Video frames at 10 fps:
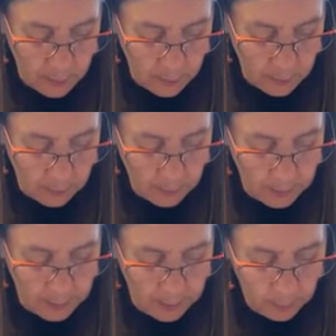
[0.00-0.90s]
These are
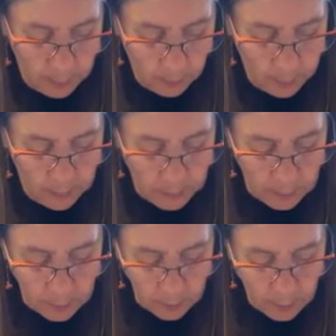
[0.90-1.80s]
some itty bitty
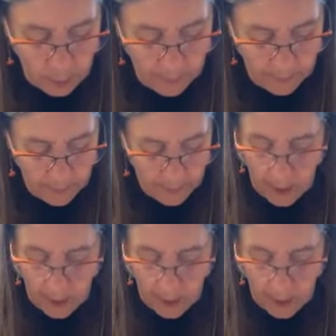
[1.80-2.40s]
pieces, y'all.